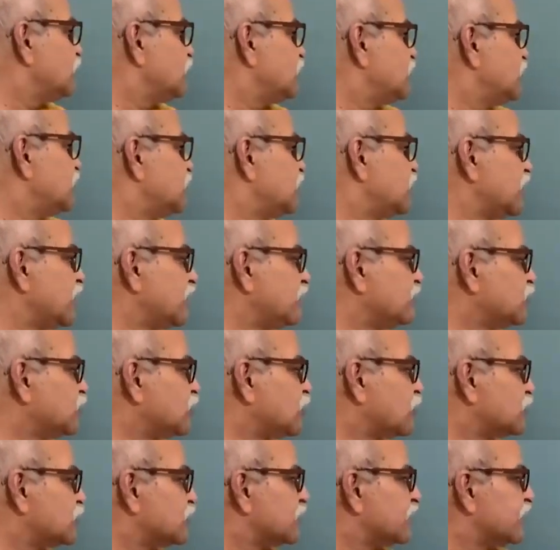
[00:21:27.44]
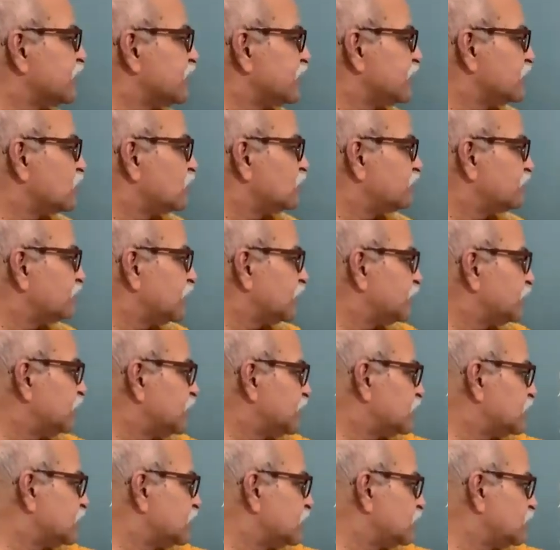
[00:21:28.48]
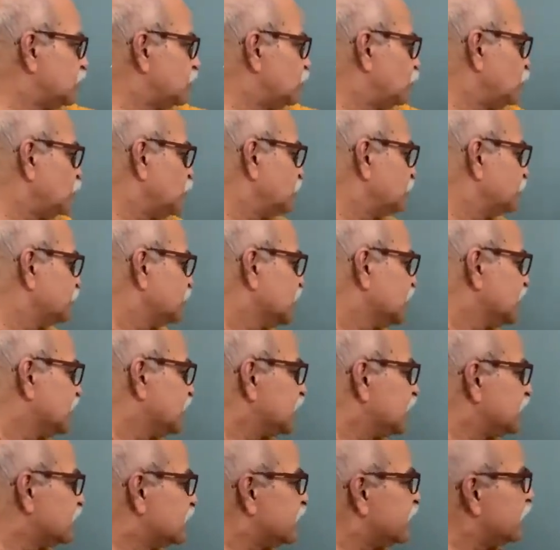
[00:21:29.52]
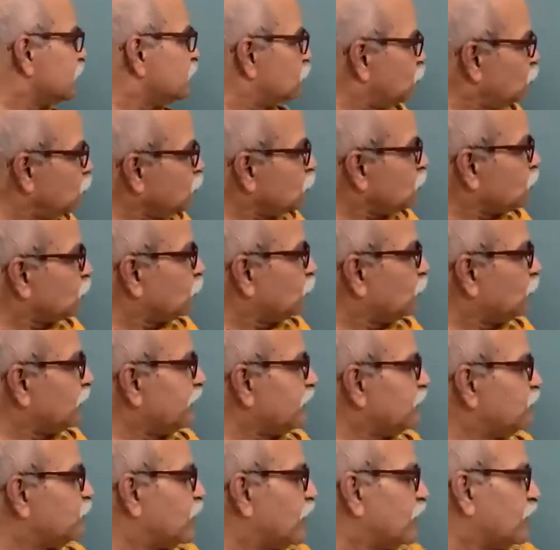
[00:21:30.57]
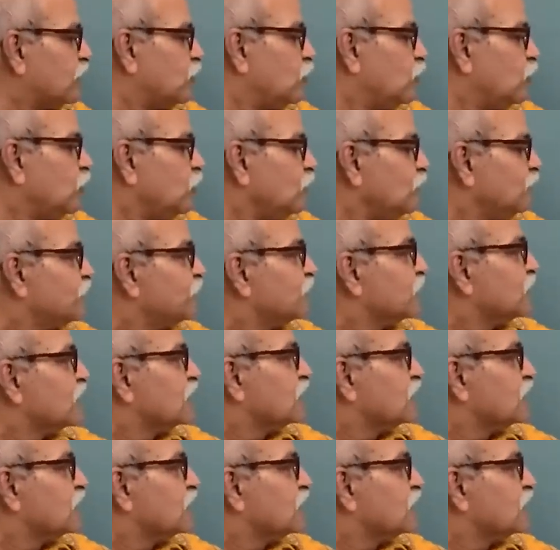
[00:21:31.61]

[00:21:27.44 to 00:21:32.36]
the material absorbs radiation of frequency nu, it can do so in one go,